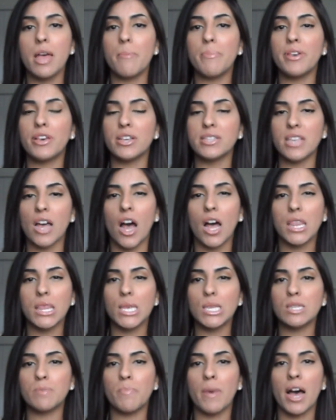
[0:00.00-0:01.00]
because on
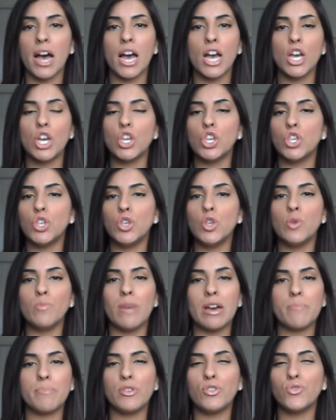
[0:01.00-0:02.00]
the spot you
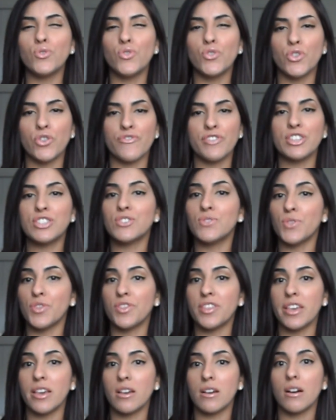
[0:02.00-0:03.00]
might be too nervous to
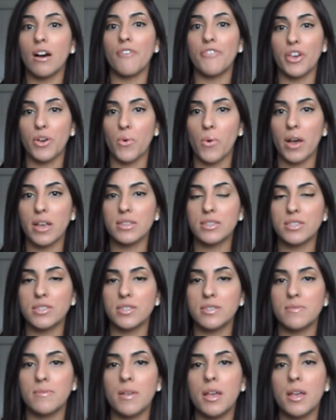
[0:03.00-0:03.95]
think of a question.